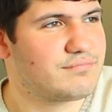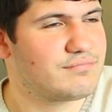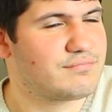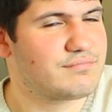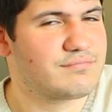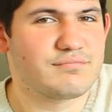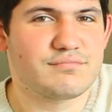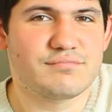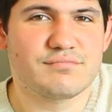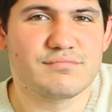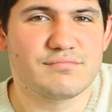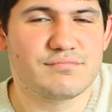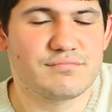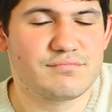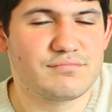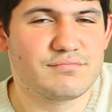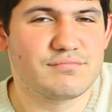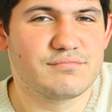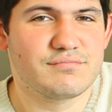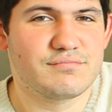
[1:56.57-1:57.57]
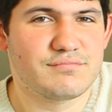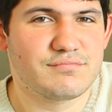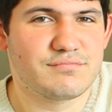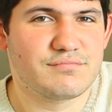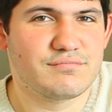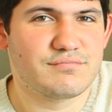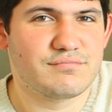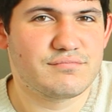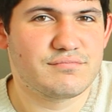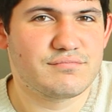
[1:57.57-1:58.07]

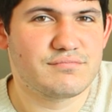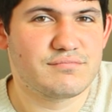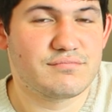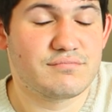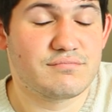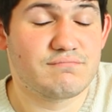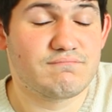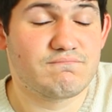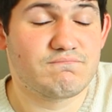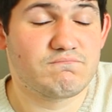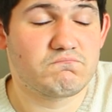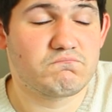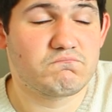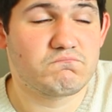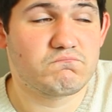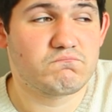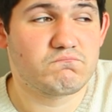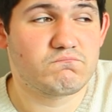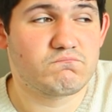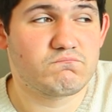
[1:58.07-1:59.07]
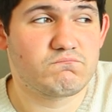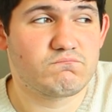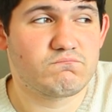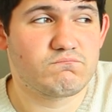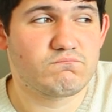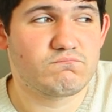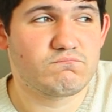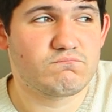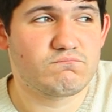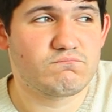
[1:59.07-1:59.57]

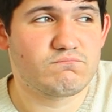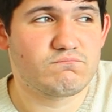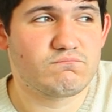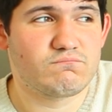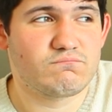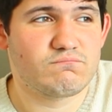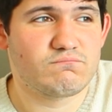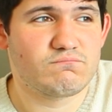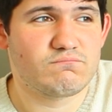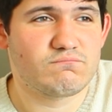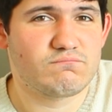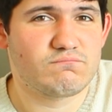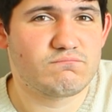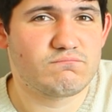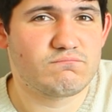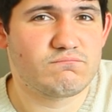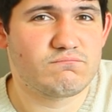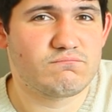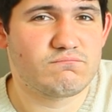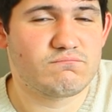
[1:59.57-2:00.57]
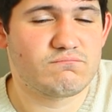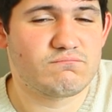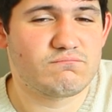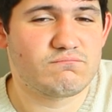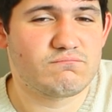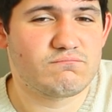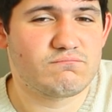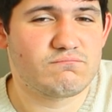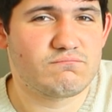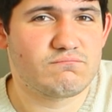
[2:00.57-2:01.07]

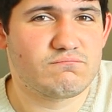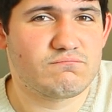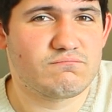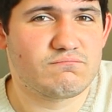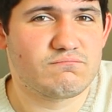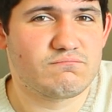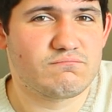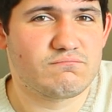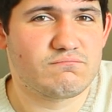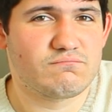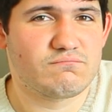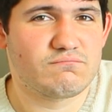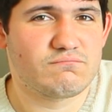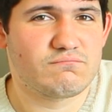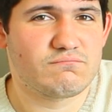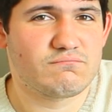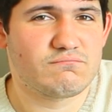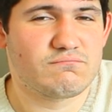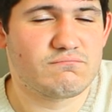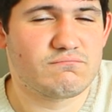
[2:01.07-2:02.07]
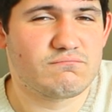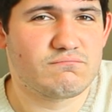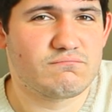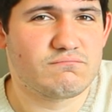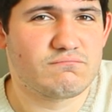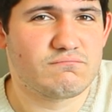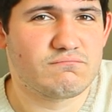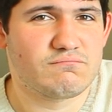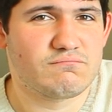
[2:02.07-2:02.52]
This person isn't speaking.